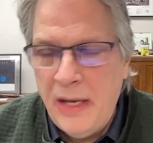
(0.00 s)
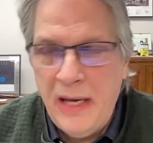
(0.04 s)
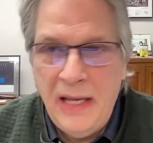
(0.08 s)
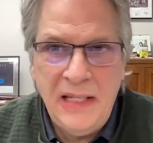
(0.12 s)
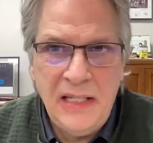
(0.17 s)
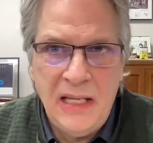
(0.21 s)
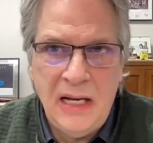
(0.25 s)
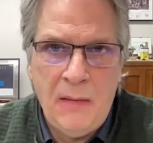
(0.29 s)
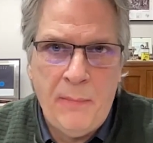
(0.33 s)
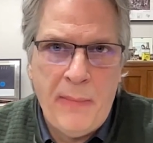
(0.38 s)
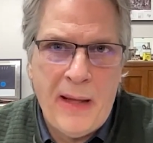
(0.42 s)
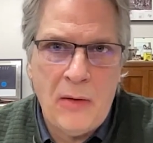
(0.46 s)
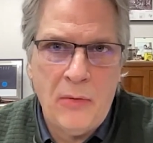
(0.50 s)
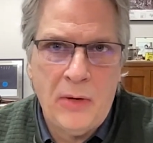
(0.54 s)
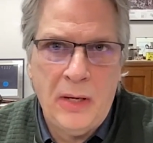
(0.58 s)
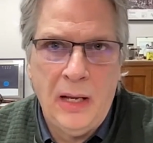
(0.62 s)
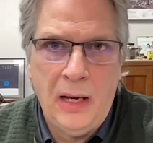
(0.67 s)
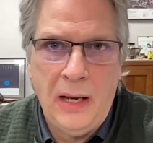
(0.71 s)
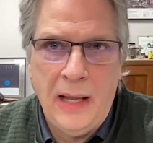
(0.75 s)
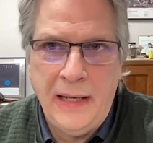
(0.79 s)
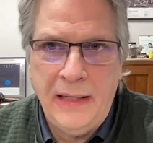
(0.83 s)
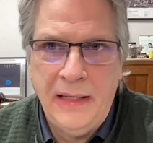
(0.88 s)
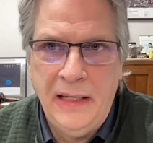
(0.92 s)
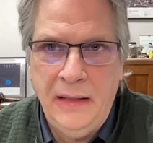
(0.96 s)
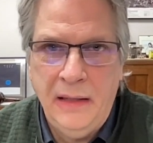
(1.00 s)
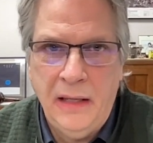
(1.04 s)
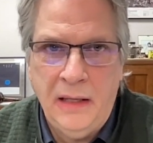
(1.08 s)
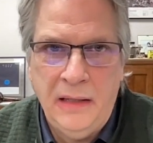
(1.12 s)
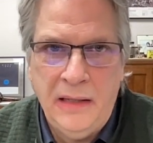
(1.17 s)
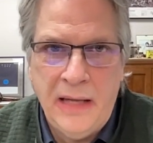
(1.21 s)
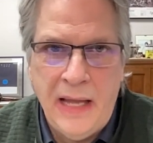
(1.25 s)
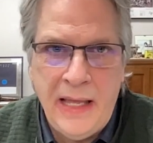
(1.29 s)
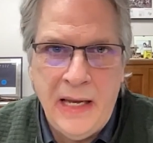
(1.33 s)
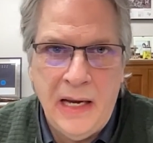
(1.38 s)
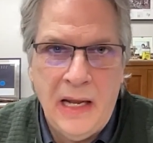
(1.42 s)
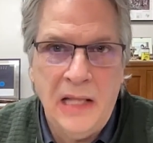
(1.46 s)
It isn't about collecting the
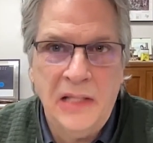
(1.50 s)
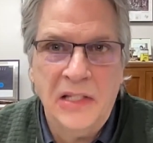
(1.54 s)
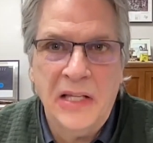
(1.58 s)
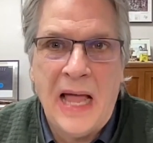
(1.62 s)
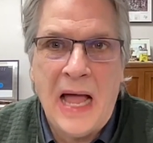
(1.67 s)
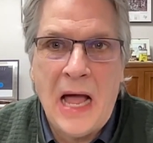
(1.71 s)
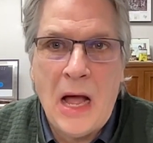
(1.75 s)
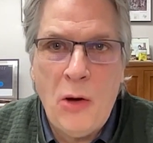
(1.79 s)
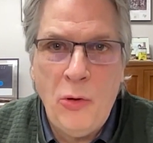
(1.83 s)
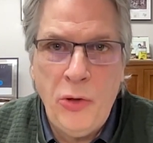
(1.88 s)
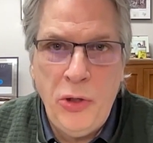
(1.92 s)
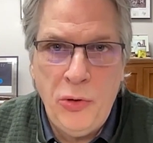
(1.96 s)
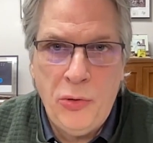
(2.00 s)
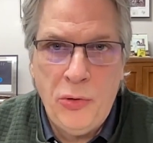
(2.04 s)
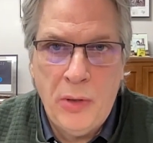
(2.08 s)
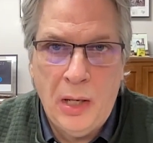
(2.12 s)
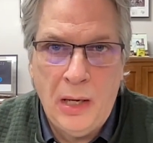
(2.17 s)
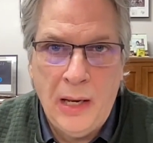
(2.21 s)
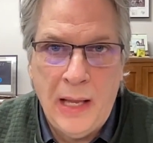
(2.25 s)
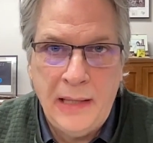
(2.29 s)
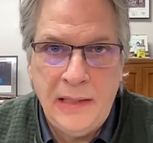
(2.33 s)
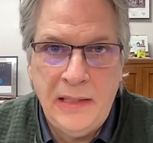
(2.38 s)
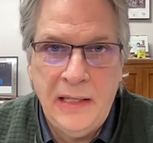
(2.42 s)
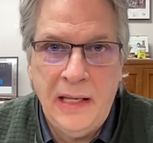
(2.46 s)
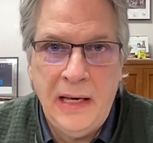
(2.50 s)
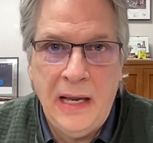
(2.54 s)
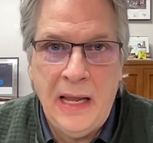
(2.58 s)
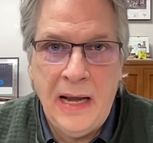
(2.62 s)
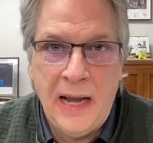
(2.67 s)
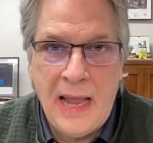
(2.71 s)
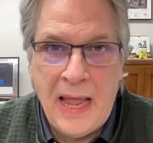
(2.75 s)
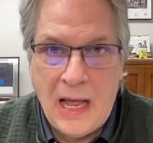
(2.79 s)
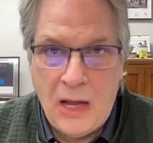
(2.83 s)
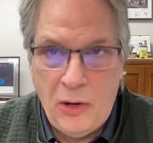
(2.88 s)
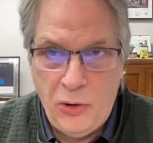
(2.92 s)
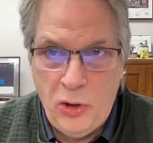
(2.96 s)
data; it's how you collect it
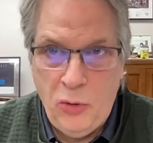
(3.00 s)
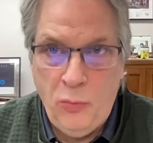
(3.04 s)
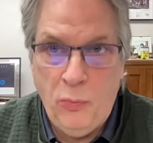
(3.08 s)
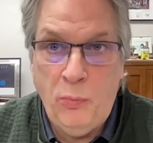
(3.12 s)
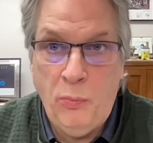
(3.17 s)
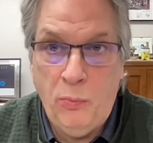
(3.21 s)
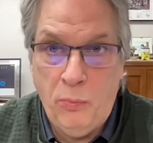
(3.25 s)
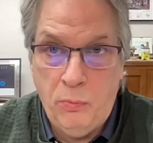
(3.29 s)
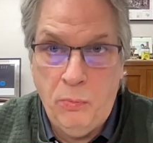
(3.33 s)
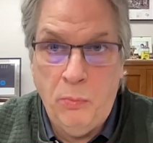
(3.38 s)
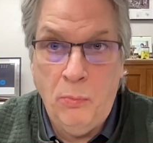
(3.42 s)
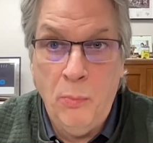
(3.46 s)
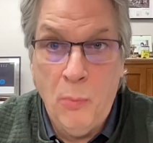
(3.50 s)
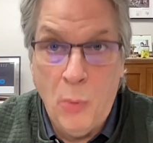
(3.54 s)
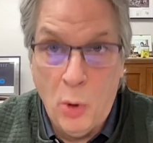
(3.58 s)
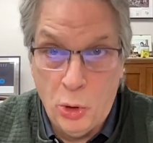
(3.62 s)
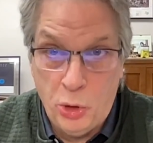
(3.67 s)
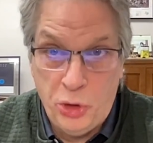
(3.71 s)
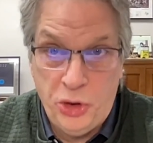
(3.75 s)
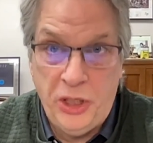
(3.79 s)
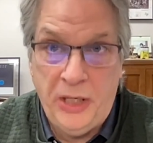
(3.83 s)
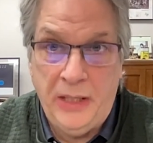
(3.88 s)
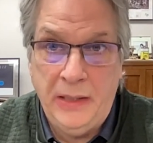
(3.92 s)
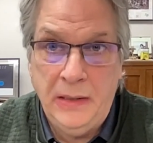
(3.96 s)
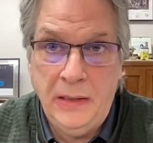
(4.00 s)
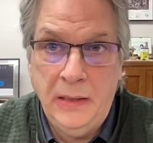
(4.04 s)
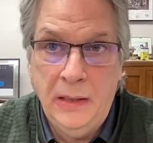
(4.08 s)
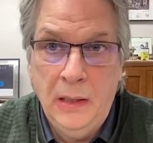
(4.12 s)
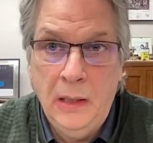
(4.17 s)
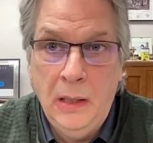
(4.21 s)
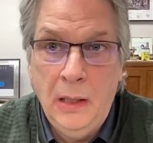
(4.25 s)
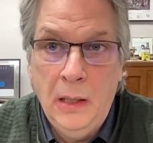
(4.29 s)
and how you merge it.